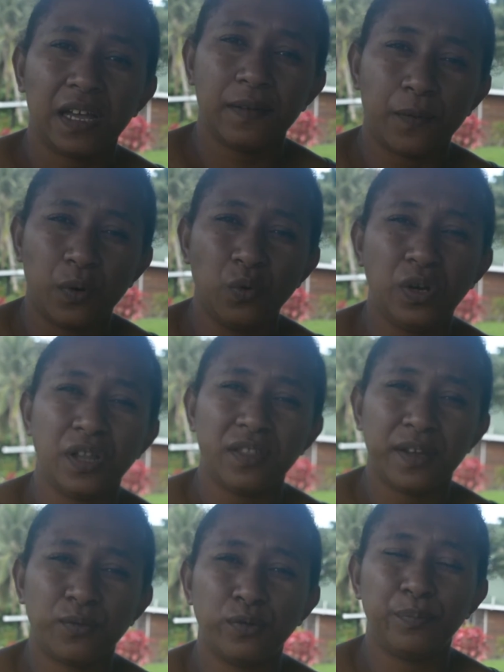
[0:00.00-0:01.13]
If only
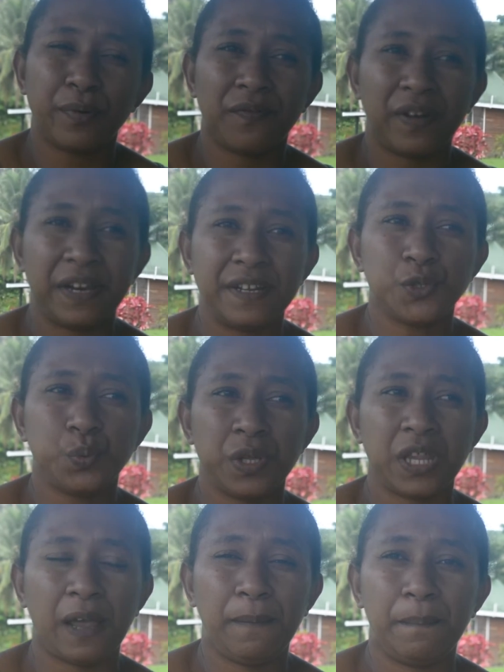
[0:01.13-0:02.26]
they could provide us
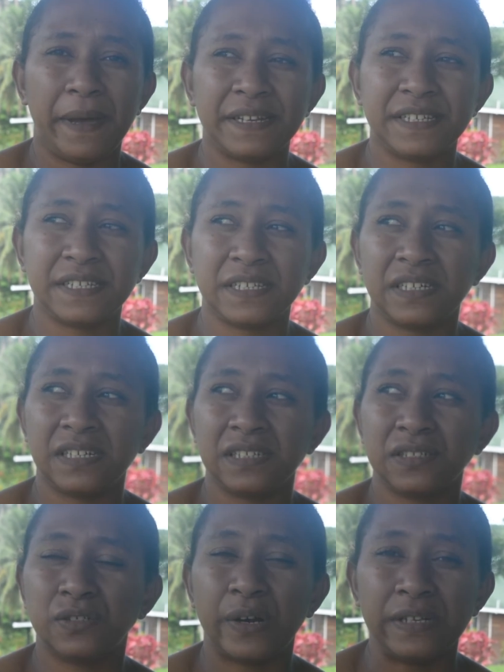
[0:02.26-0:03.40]
with a better
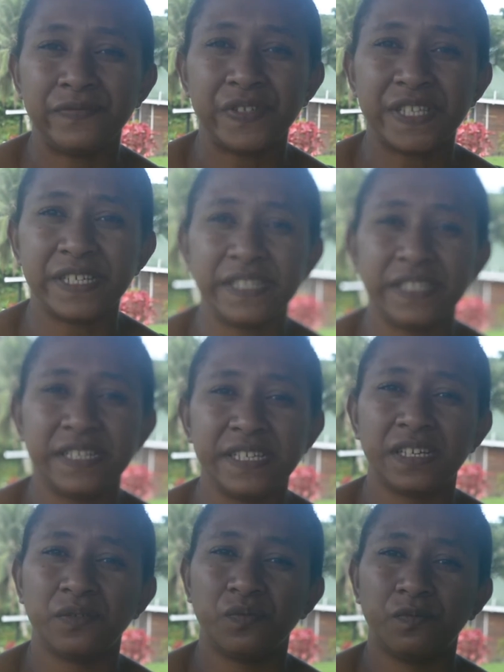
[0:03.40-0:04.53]
toilet
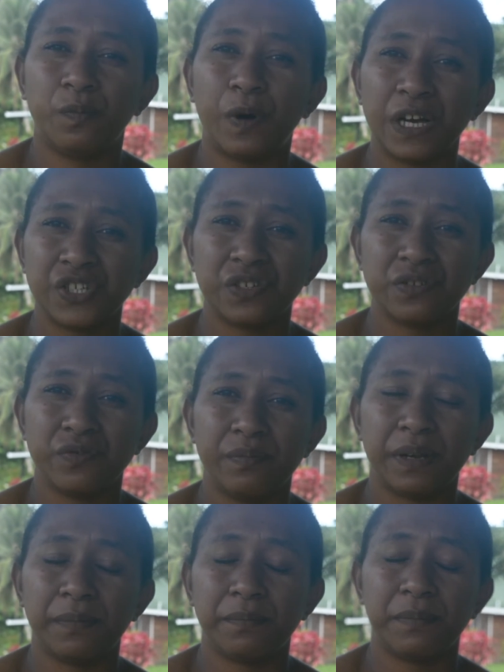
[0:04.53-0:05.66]
facilities and
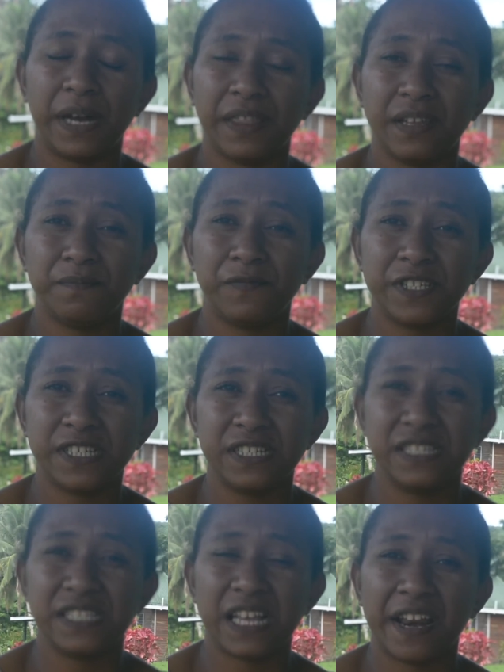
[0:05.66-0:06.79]
washroom and bathing
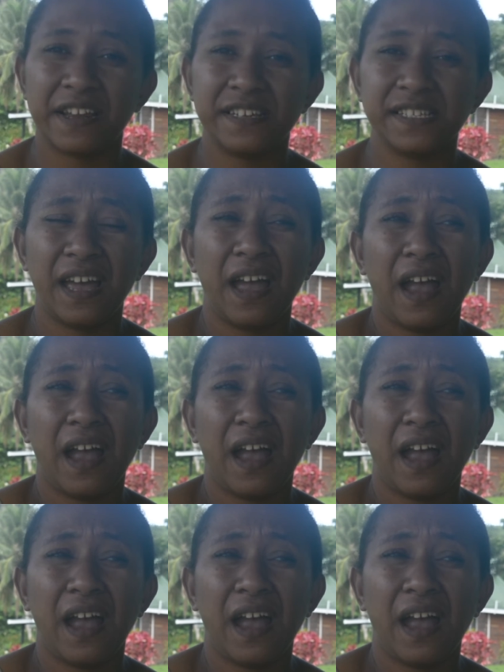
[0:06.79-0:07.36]
facilities areas,